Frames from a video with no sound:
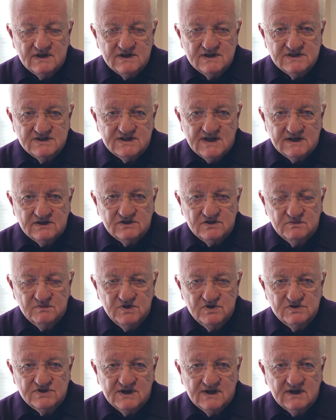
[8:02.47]
to set to
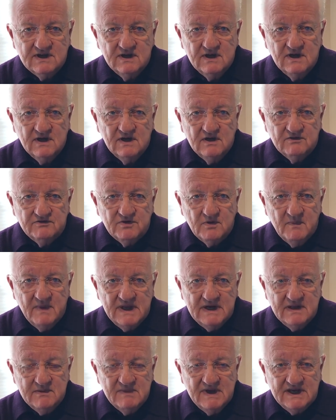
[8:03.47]
music for
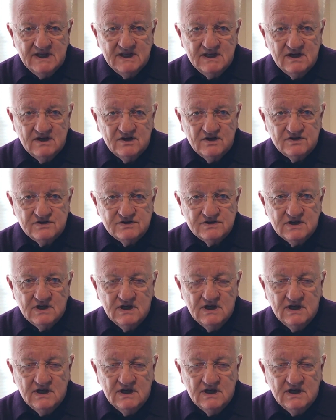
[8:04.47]
many, many years.